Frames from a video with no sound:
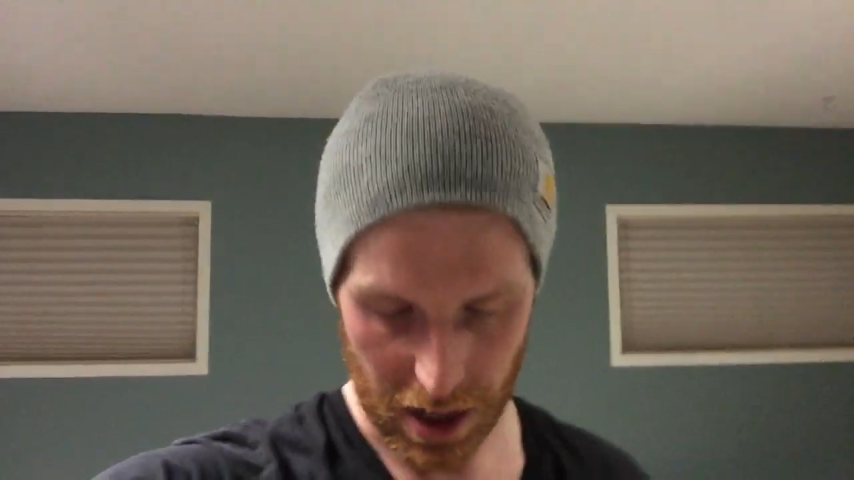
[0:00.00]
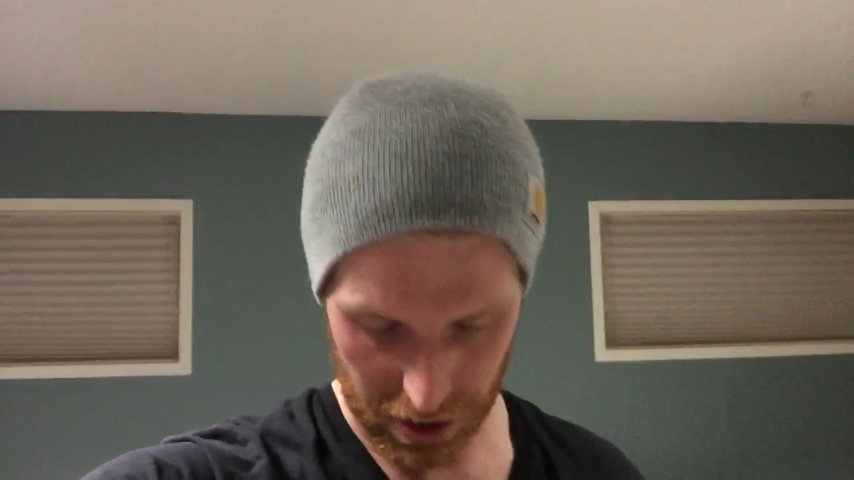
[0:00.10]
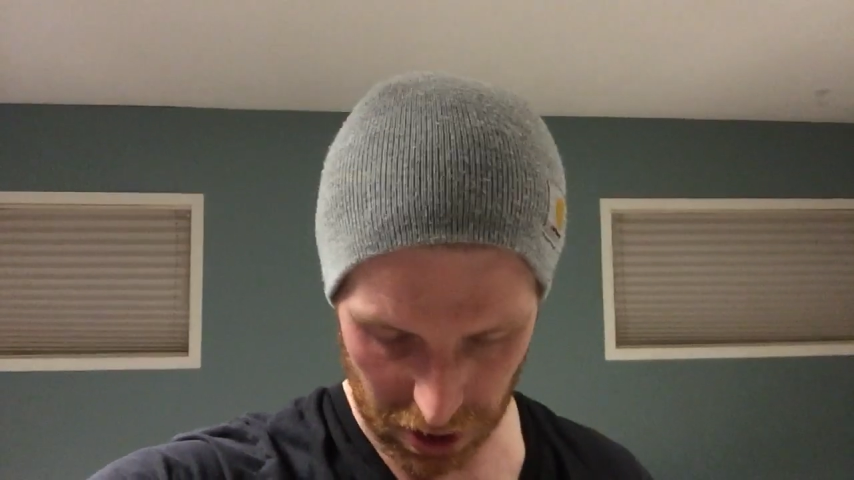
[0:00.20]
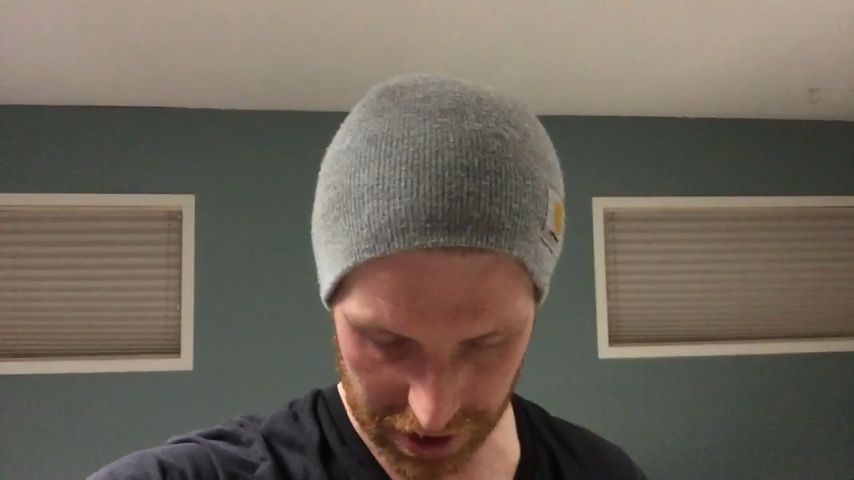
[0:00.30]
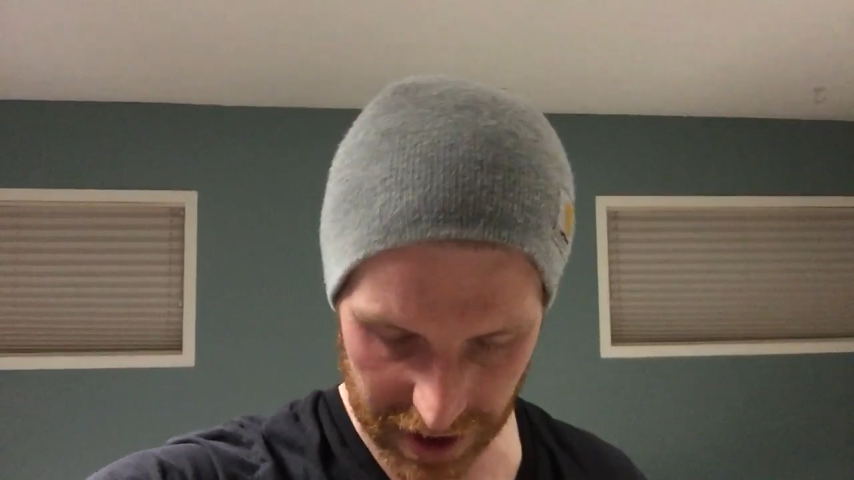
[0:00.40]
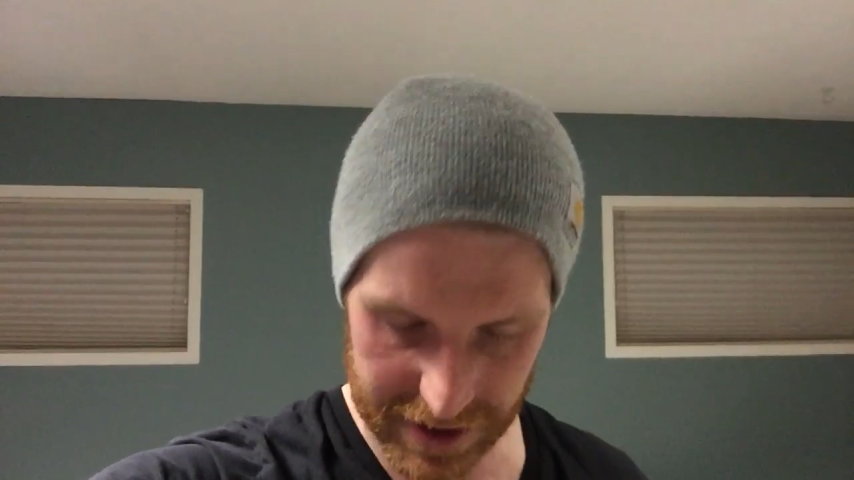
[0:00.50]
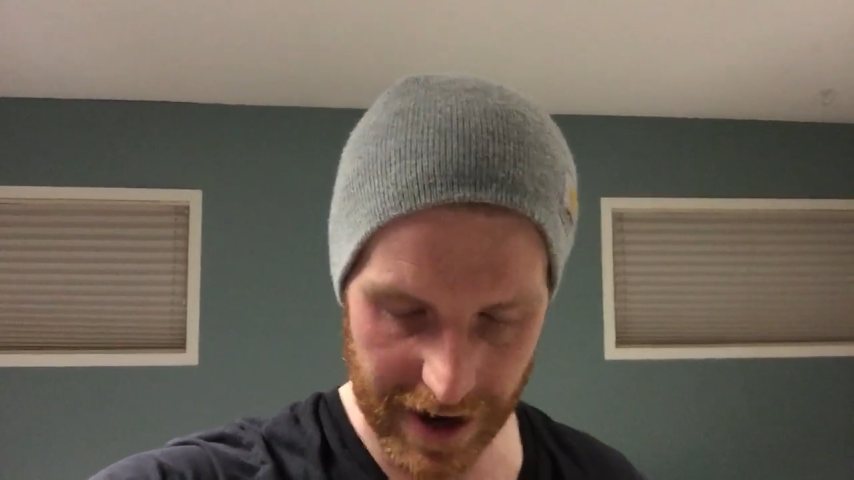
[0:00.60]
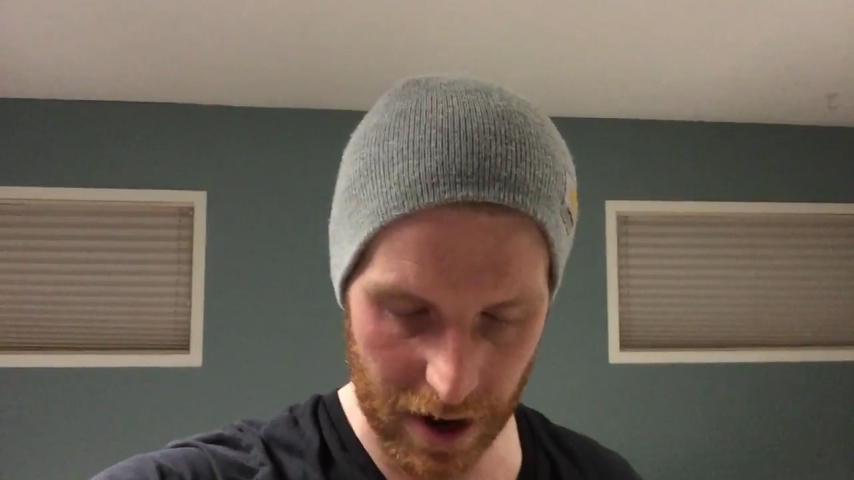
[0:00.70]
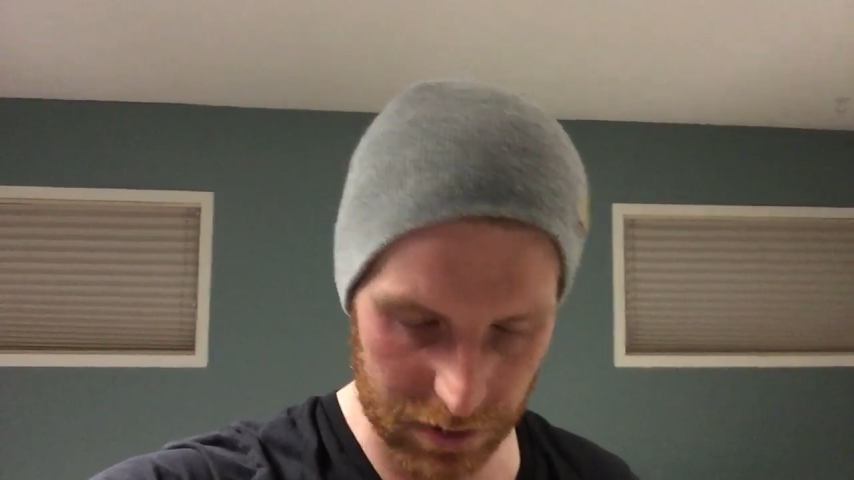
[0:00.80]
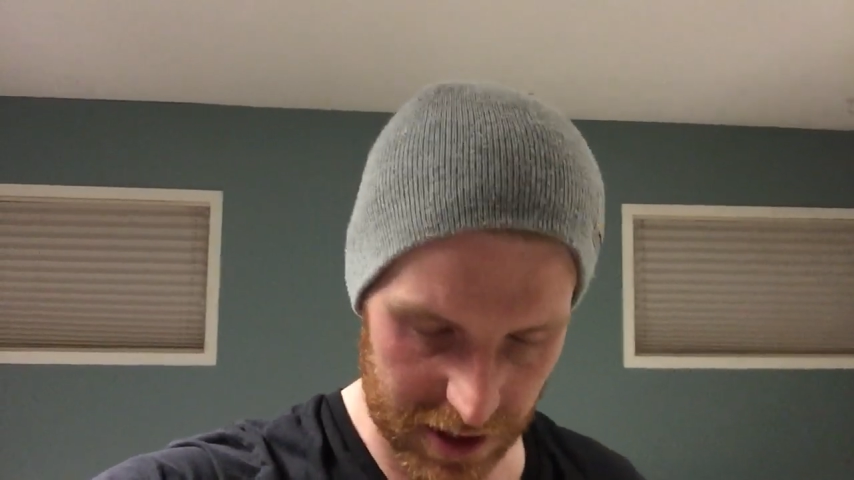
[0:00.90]
looking
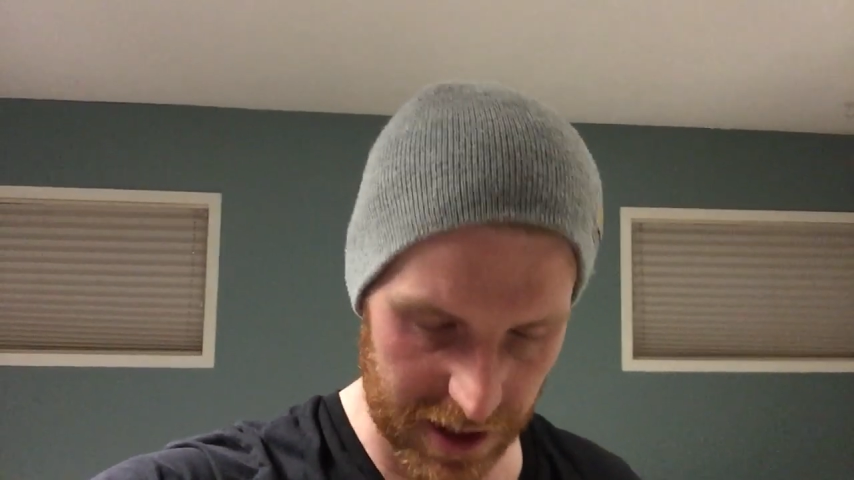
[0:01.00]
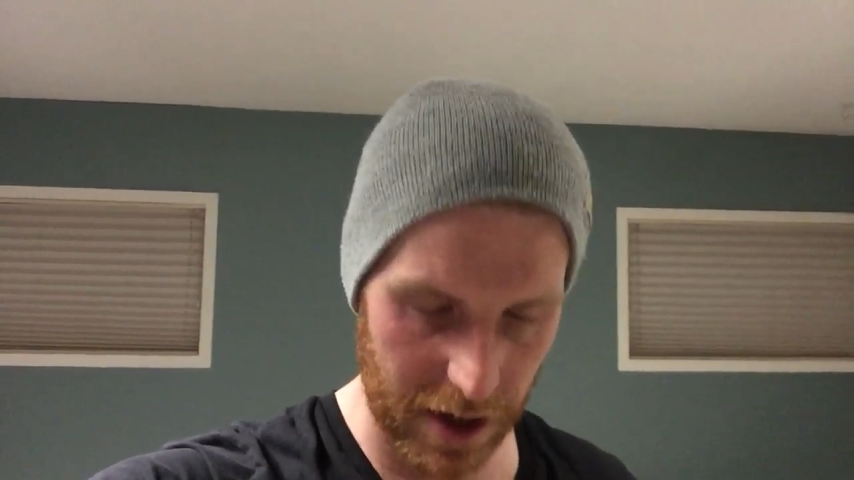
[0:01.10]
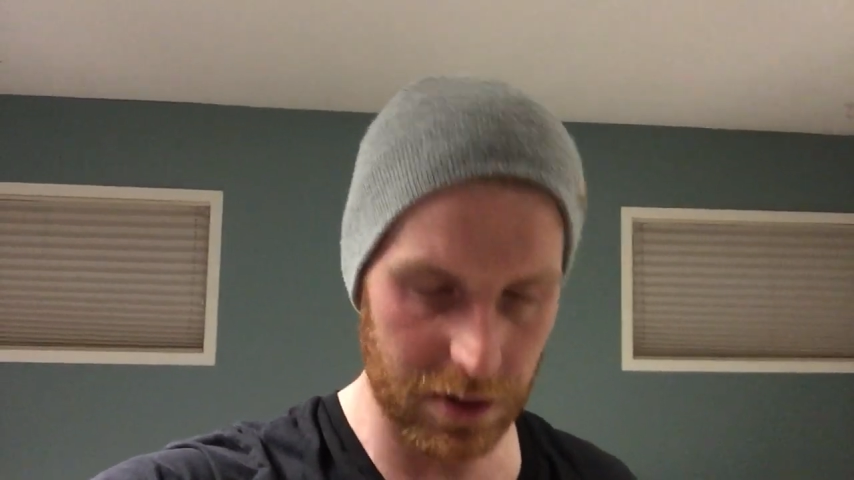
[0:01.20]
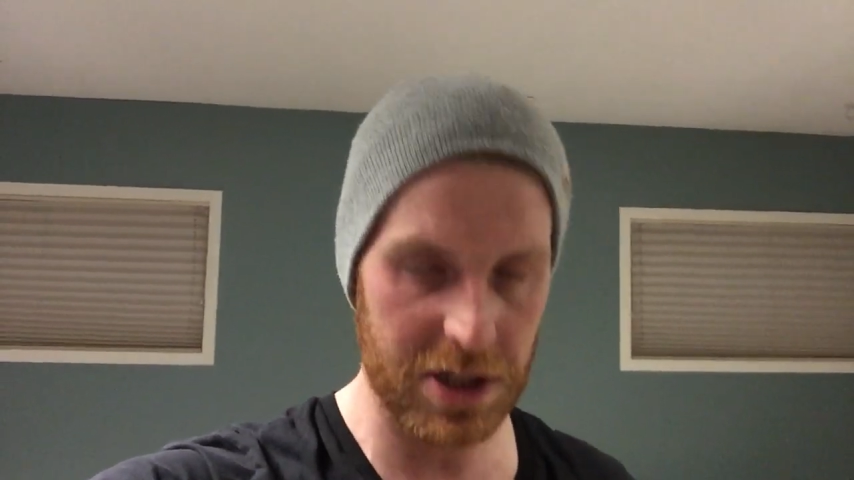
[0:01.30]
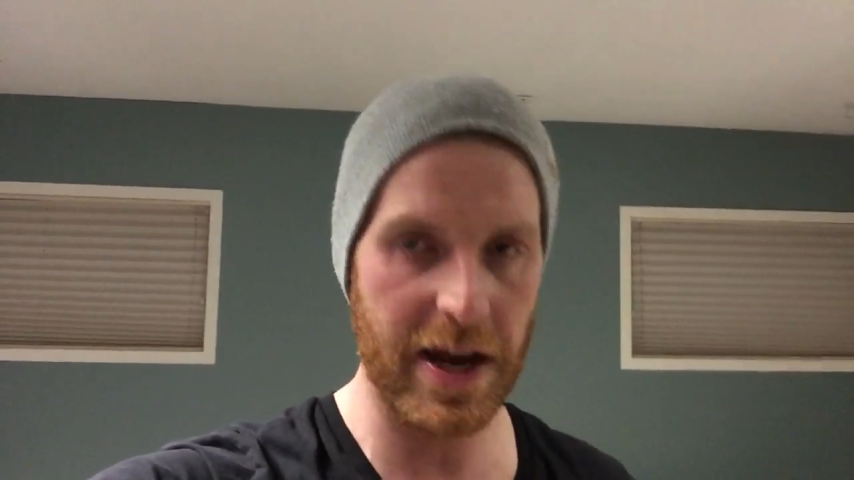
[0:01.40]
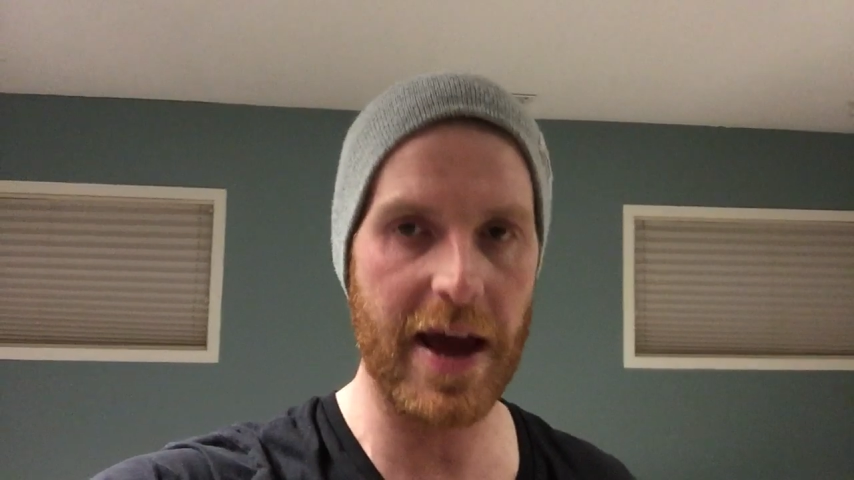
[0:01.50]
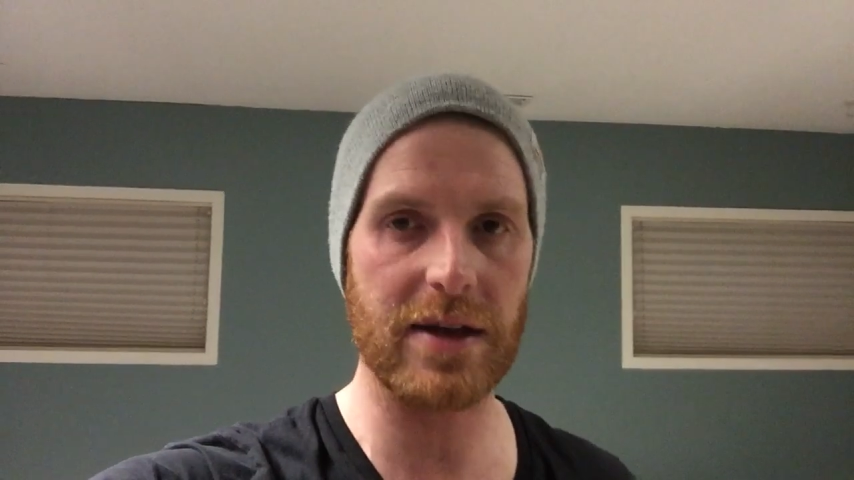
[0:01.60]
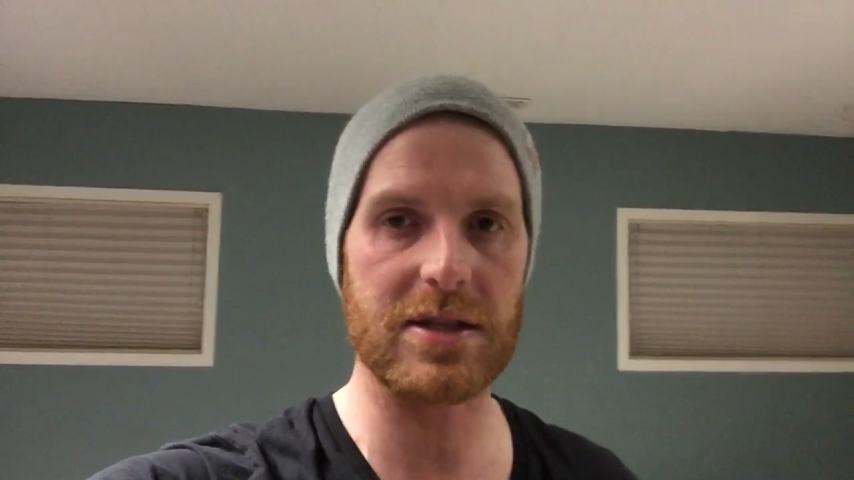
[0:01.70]
down, slouched neck,